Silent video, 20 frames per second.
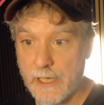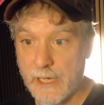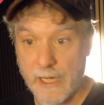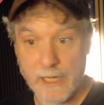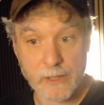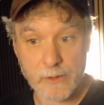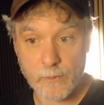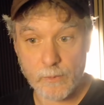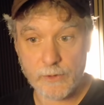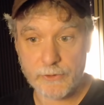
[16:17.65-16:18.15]
I
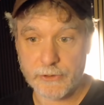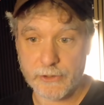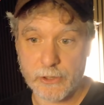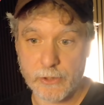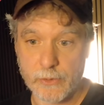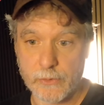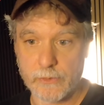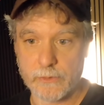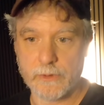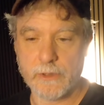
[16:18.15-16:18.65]
don't want the
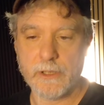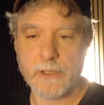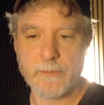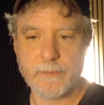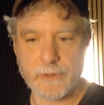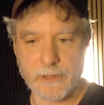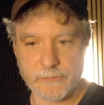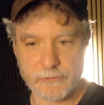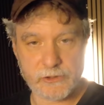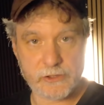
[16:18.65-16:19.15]
code,
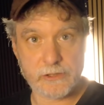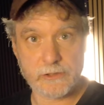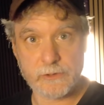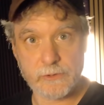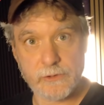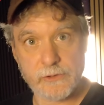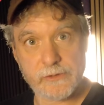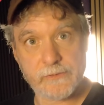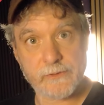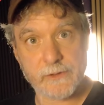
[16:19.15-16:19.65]
but I'm just going to
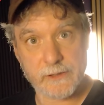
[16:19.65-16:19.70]
do this for